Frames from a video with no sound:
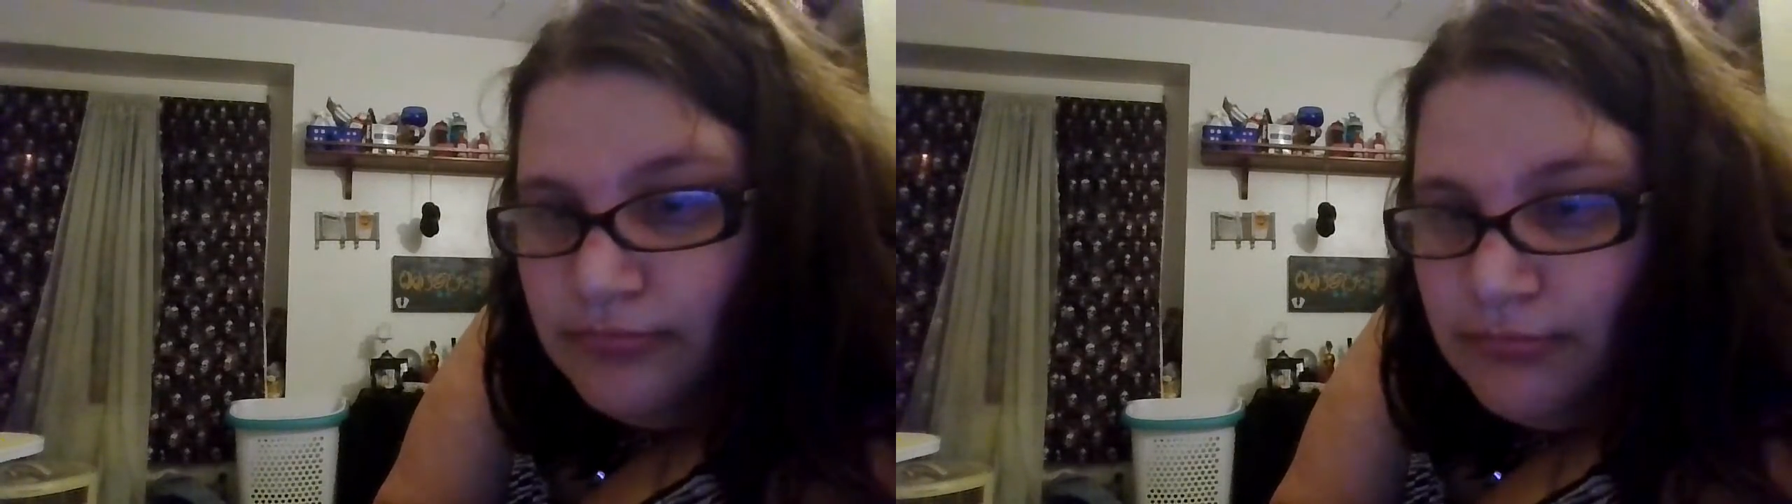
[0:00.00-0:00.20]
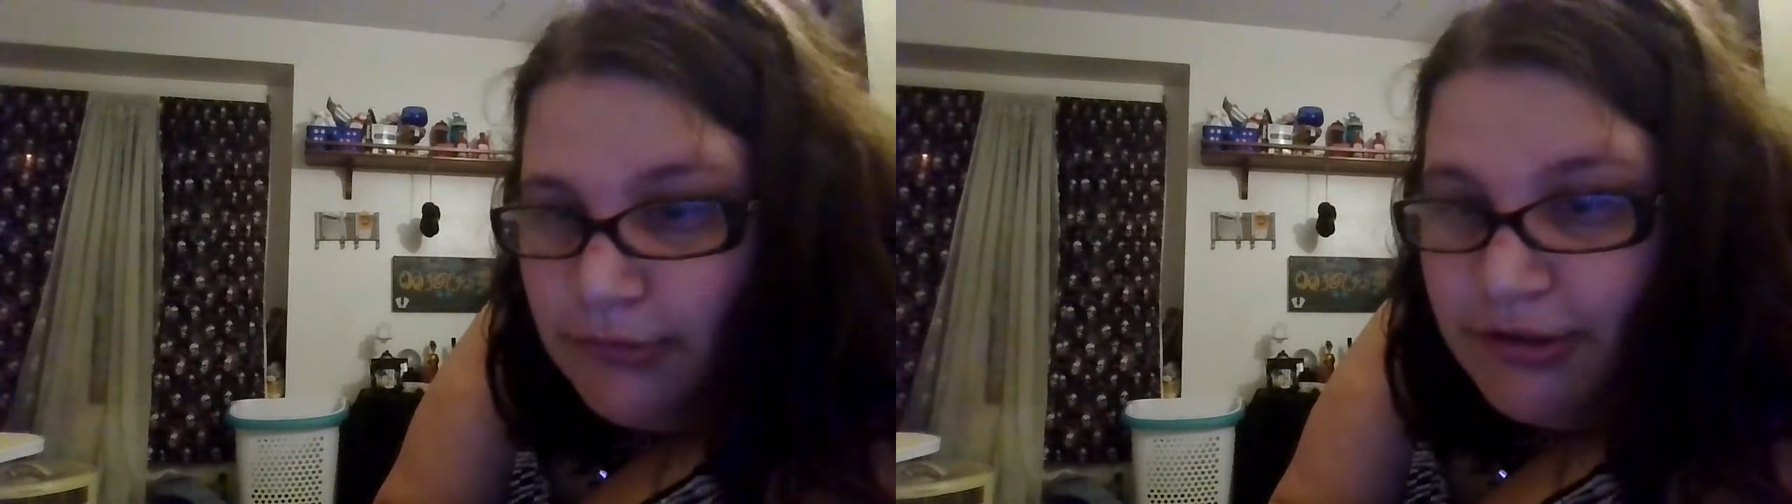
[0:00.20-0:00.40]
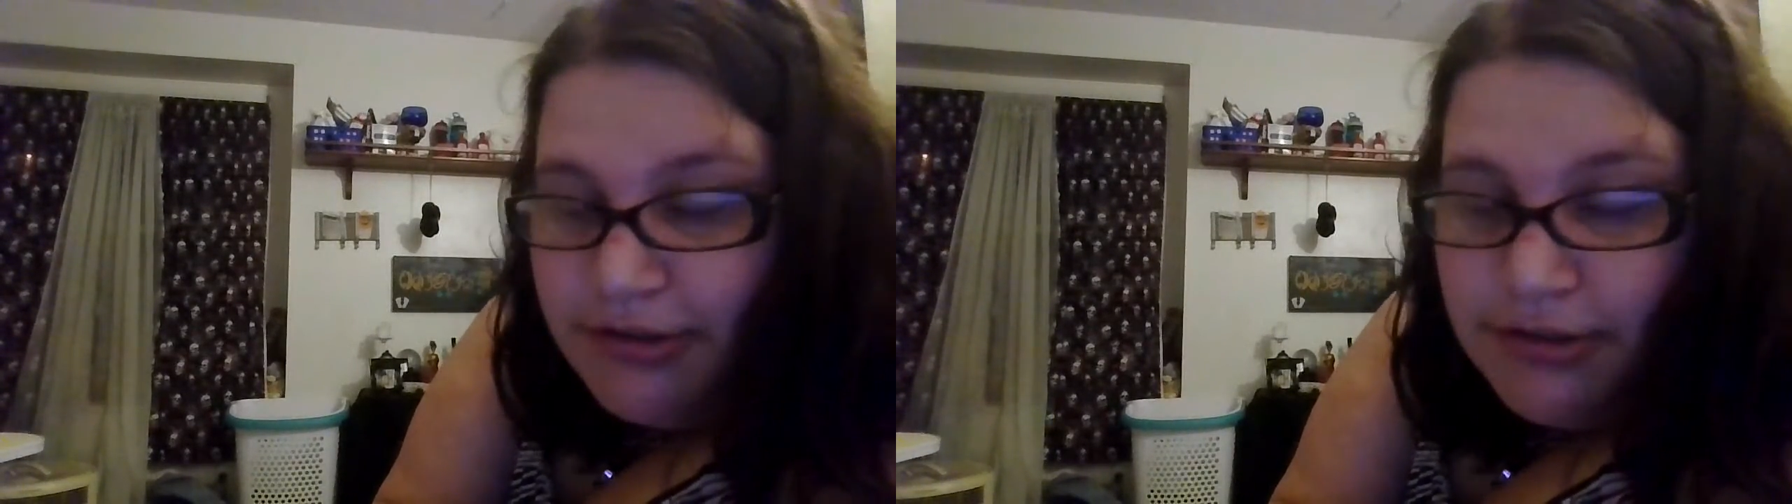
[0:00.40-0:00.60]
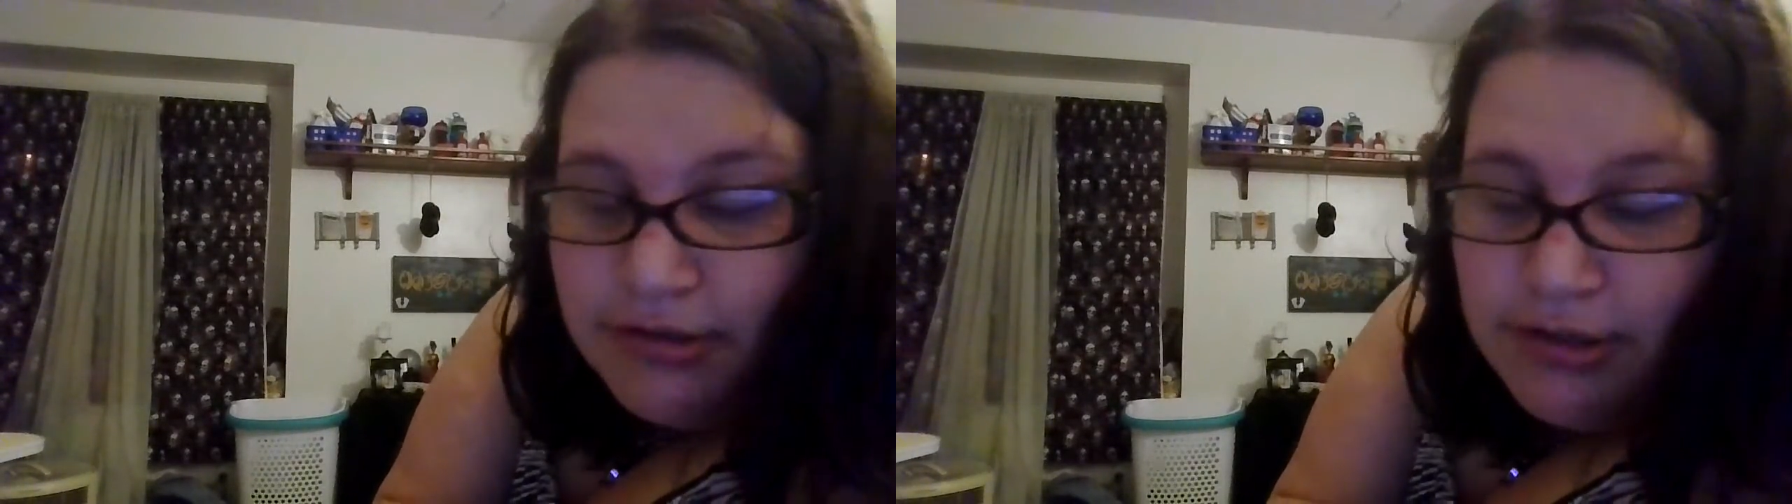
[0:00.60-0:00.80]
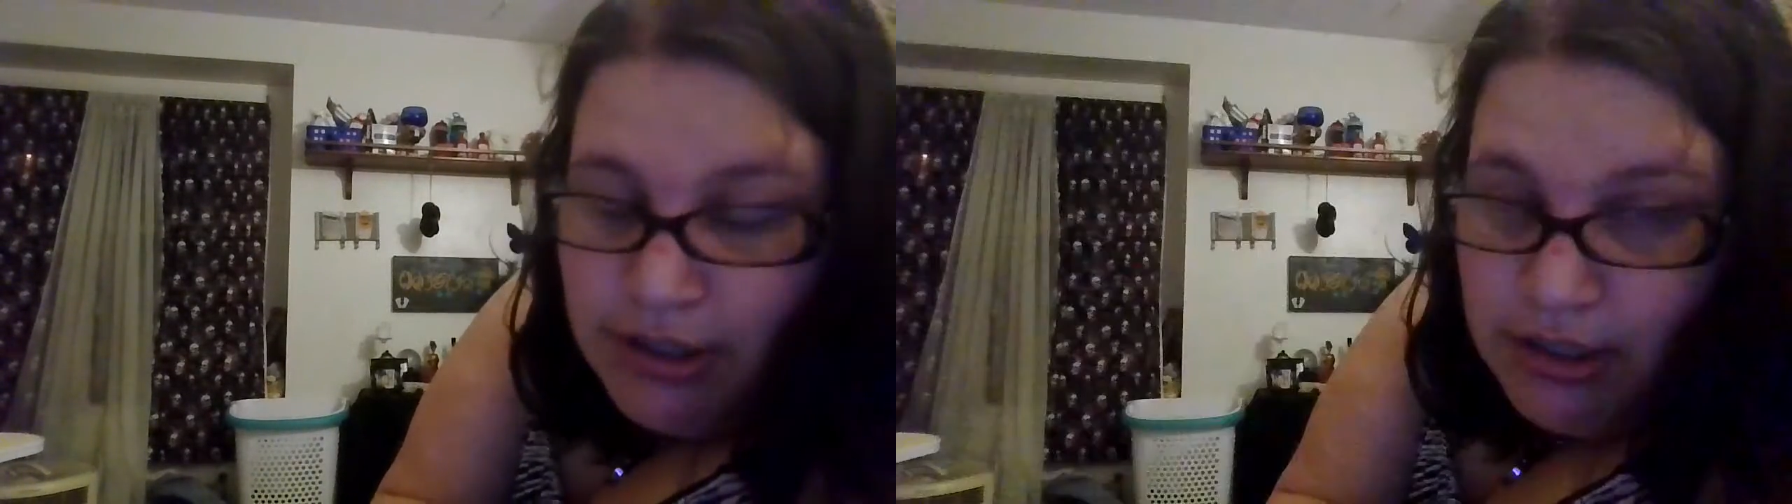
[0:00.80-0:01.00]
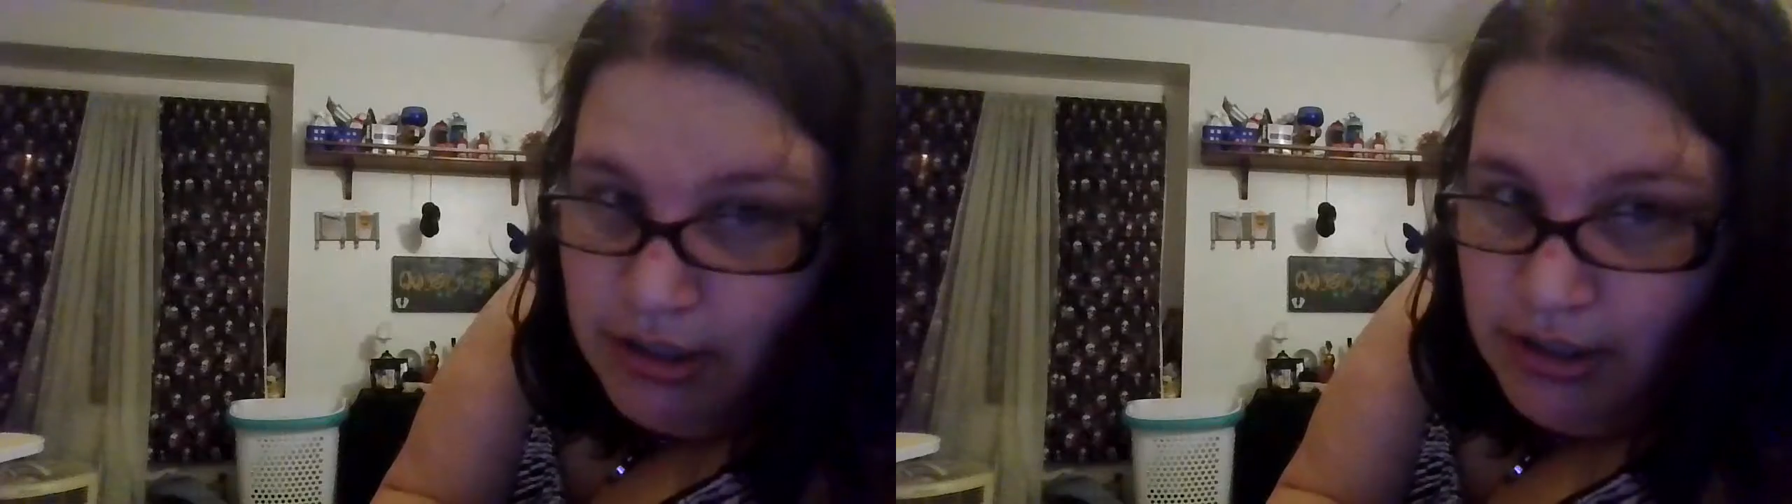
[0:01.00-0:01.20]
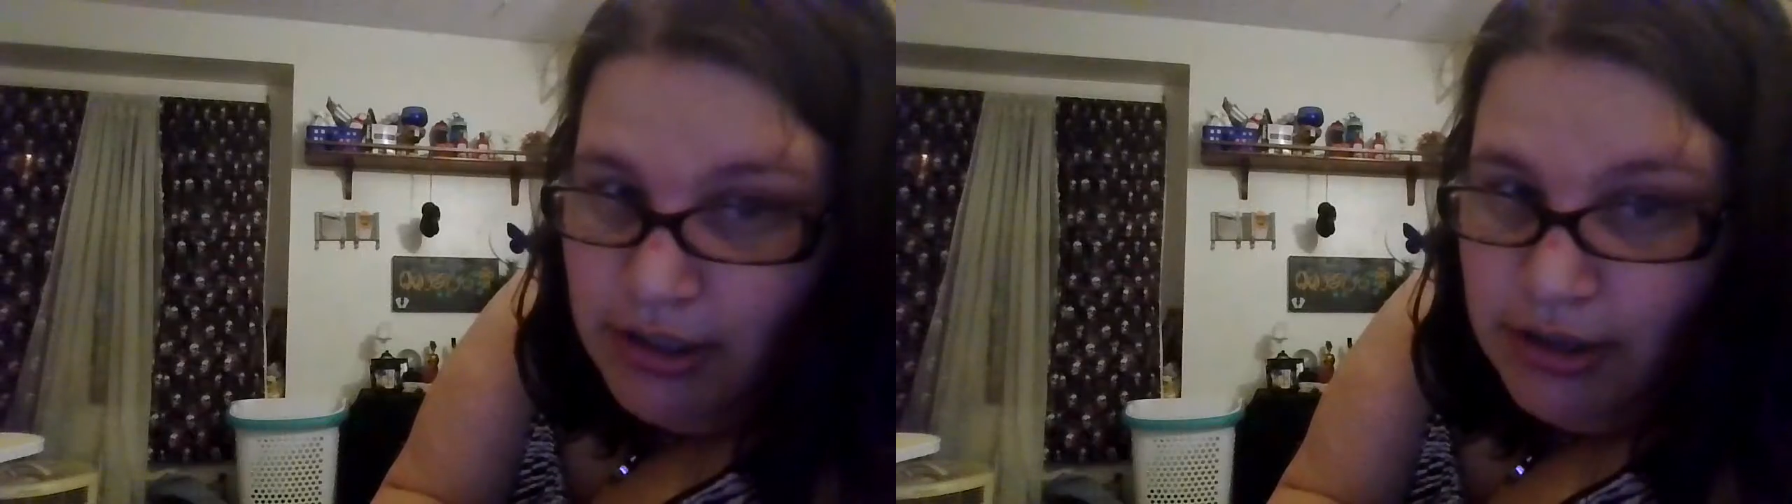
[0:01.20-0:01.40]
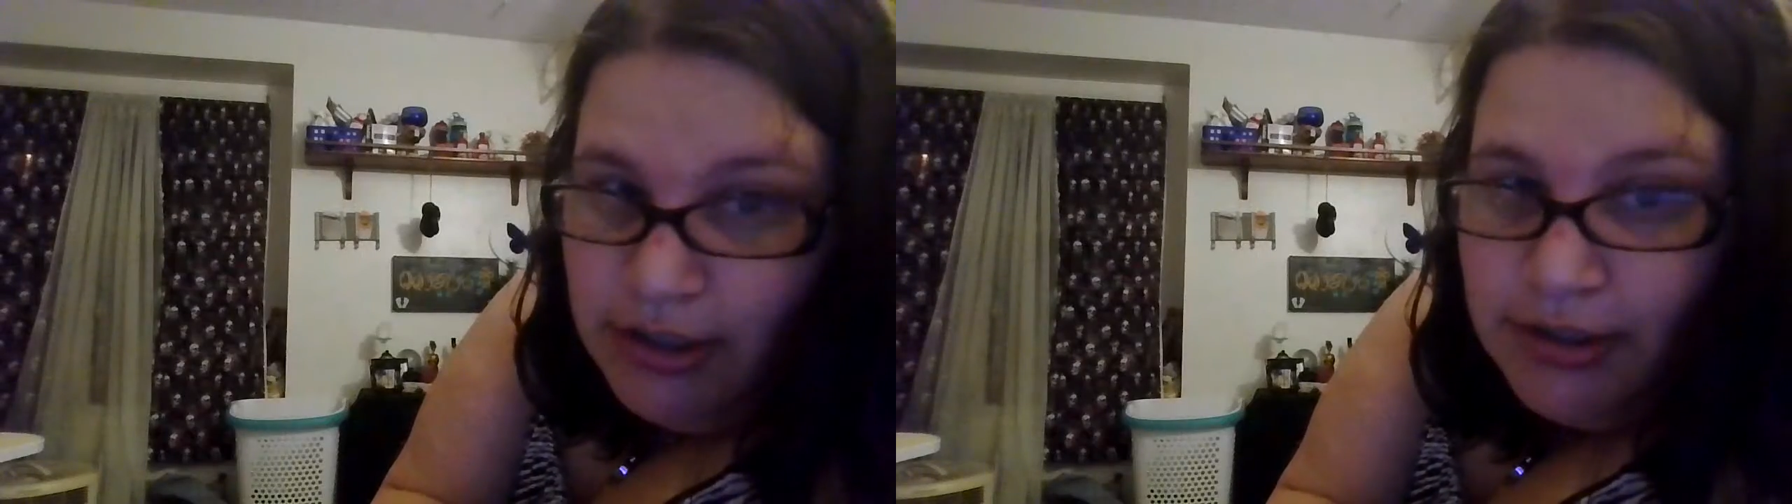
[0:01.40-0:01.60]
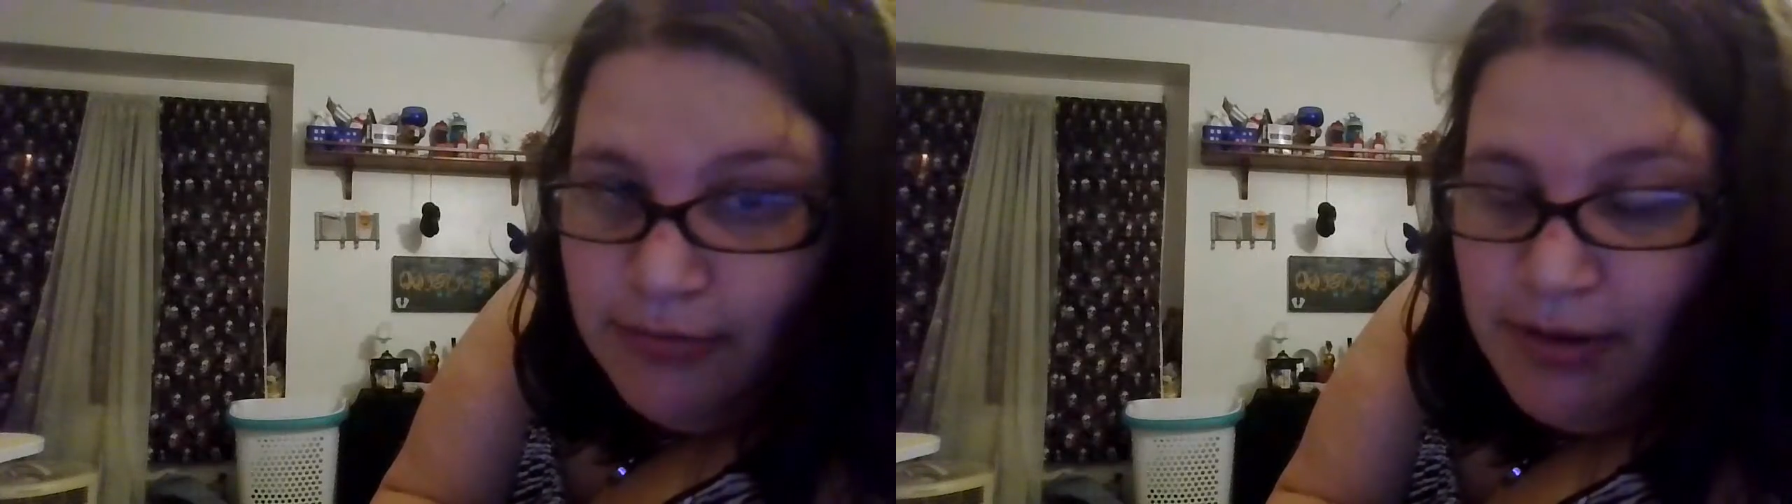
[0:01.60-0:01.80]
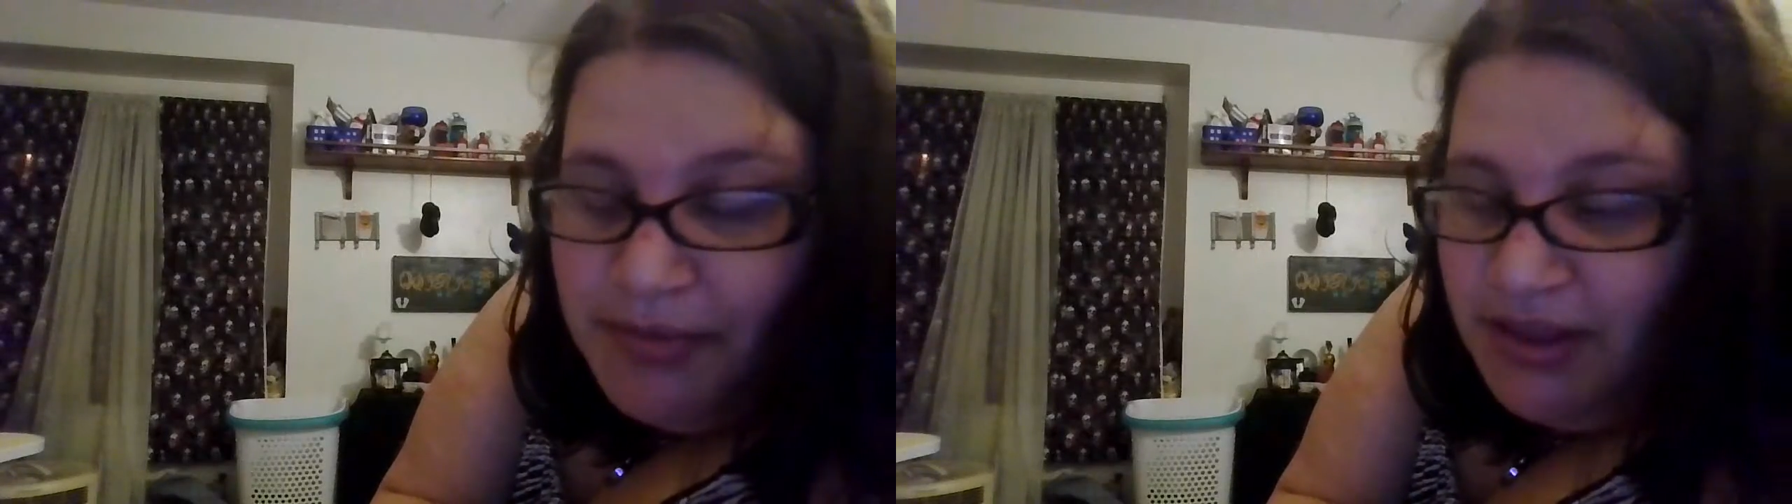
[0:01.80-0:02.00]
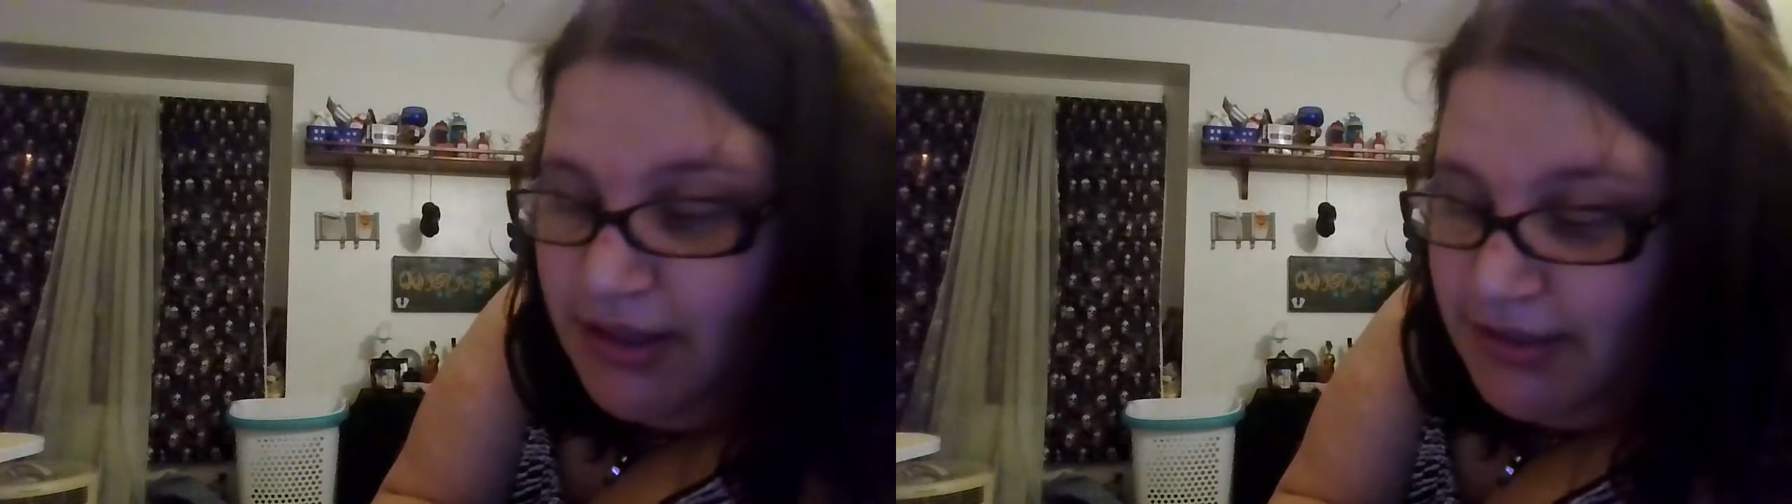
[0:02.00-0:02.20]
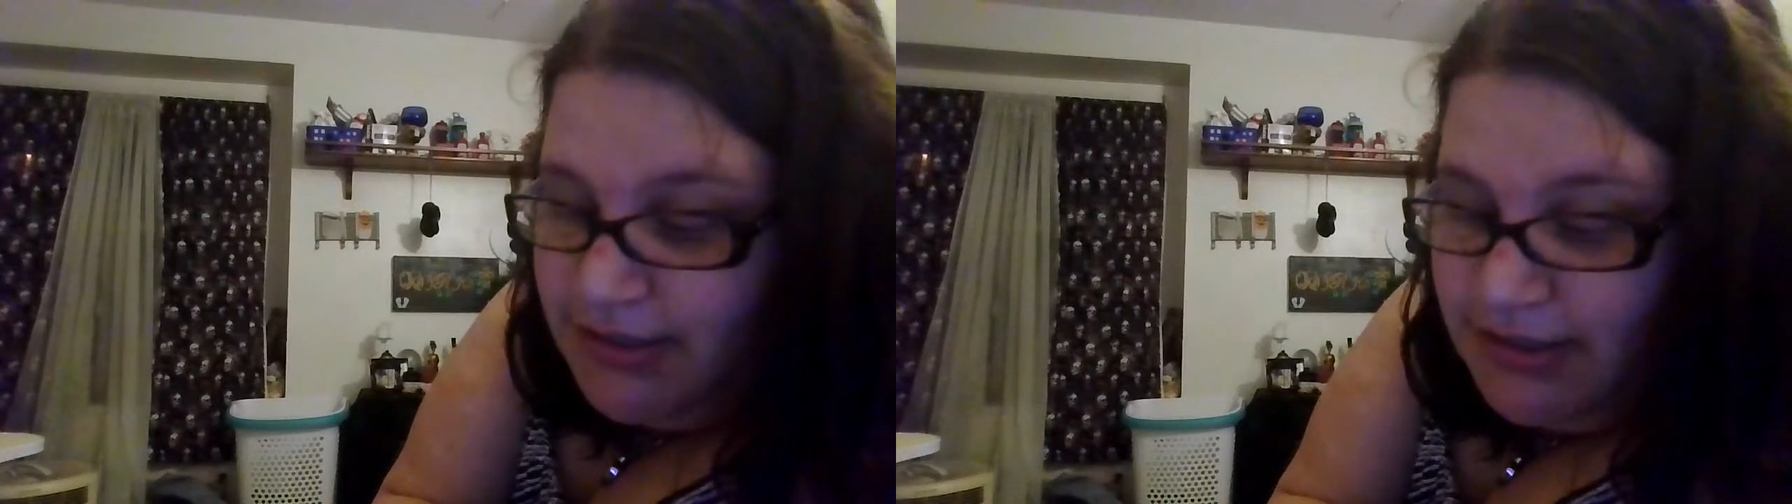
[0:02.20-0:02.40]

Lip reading: there's a lot of women that